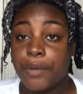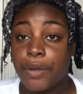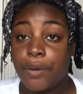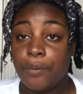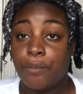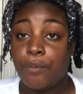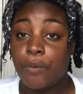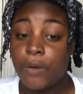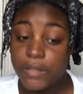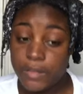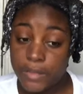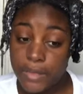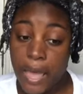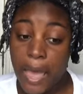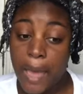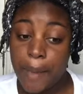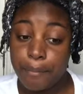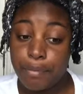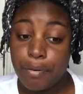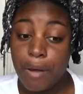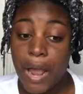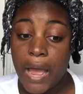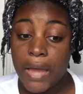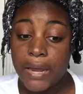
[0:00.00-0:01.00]
with
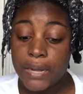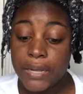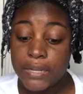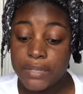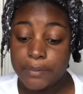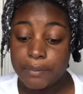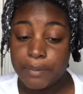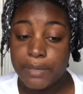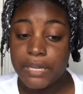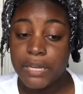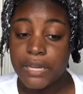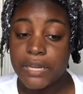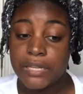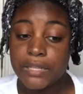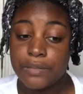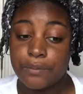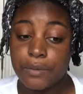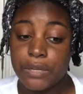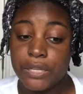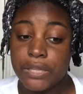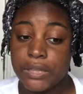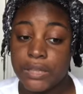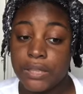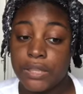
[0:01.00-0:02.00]
that product, because
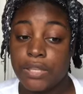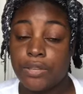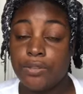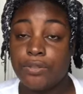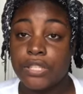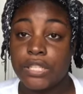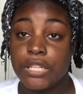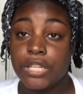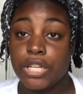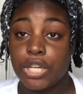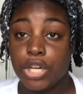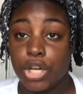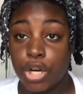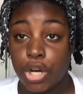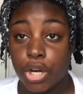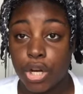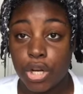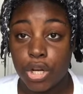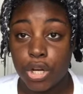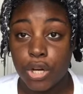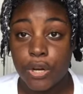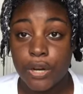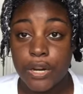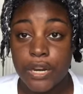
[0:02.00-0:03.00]
with using the
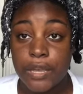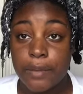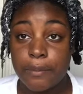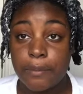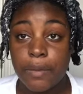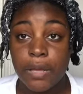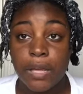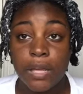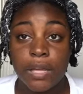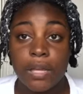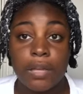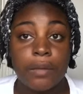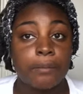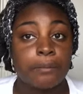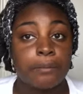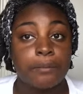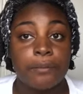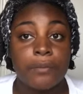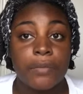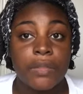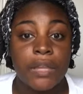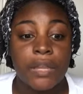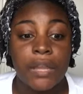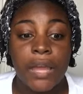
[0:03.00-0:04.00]
curl cream,
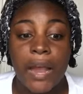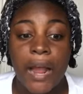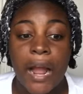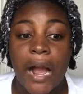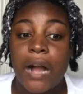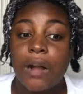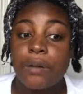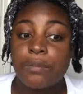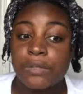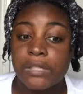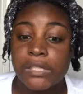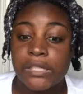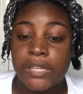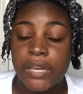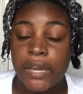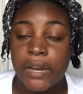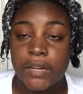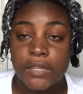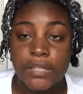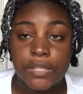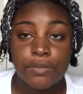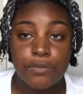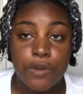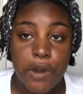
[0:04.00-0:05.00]
like, I was
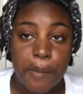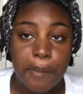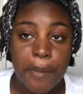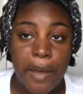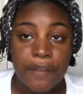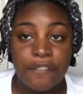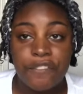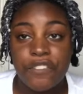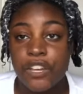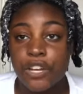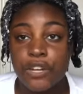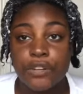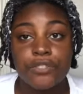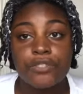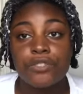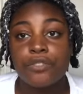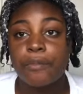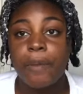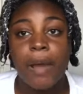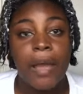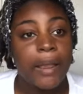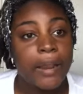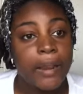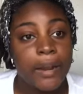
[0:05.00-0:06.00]
scared to run my fingers through
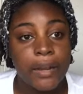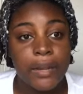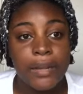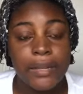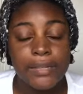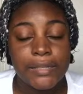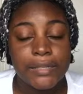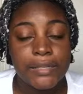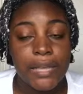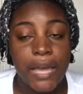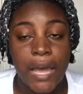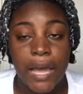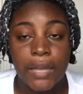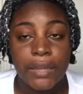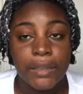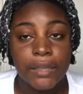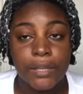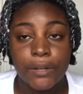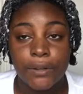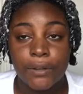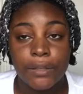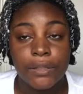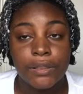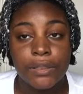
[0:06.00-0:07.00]
my hair because I
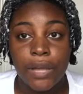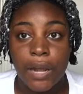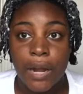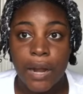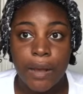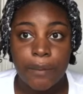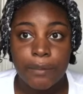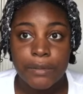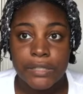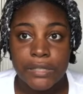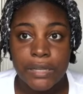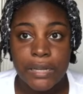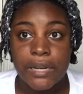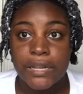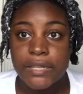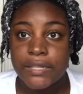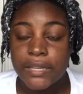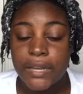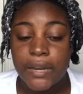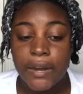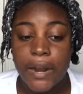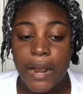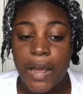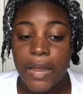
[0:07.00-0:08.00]
literally thought I was gonna
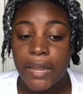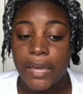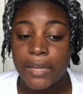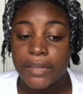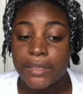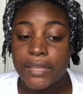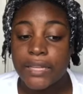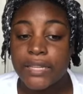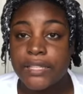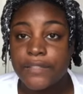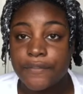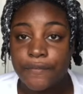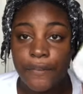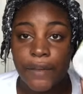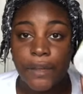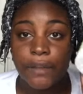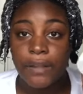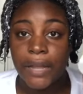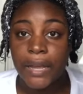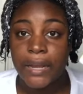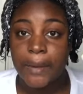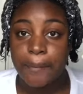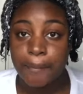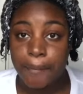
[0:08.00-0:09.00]
tear it. Like, this felt
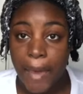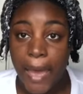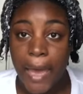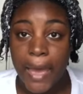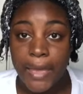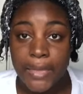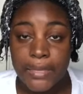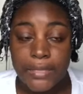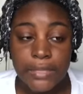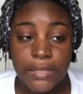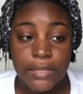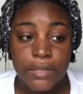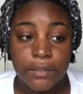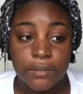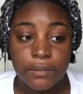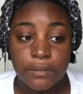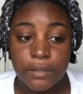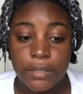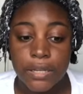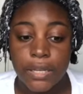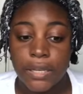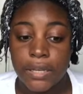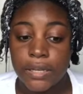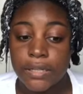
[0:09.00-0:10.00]
like a mask,
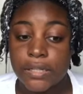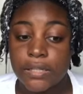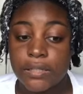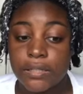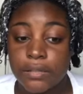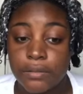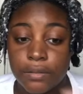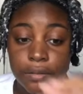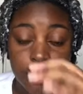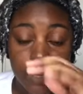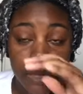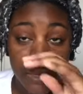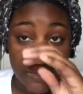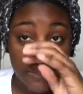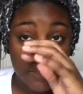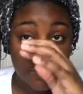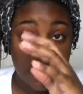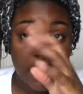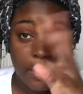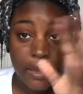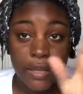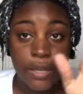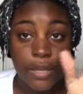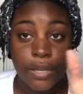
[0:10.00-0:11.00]
and
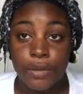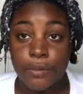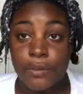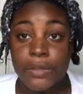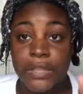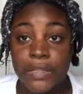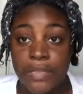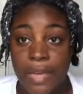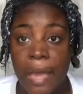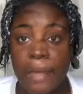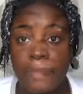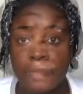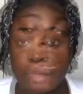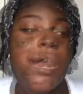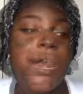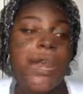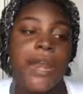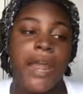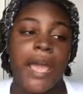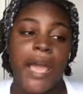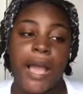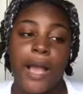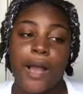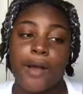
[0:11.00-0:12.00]
like it was that thick.
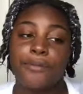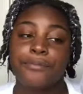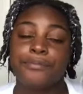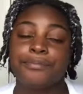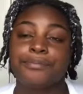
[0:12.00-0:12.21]
Now